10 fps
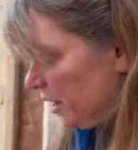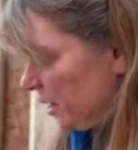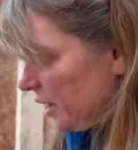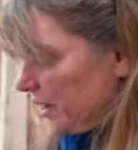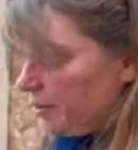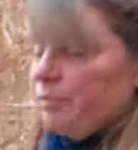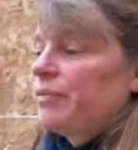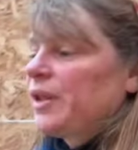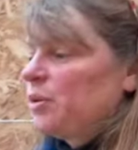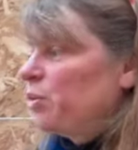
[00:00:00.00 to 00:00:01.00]

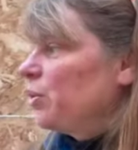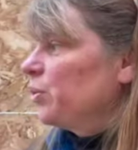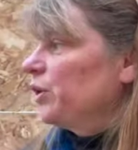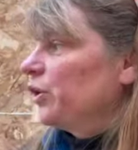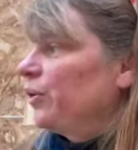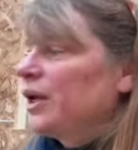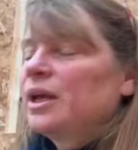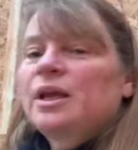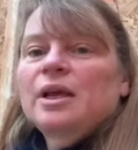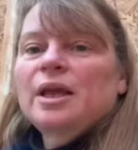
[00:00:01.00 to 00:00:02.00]
And what we're
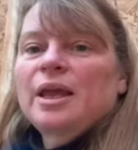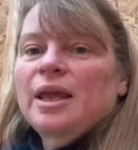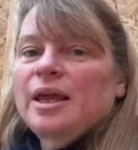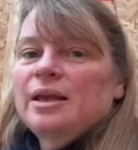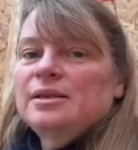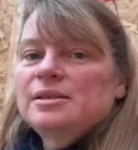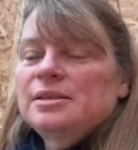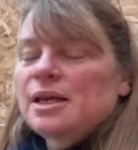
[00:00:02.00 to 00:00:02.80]
doing, and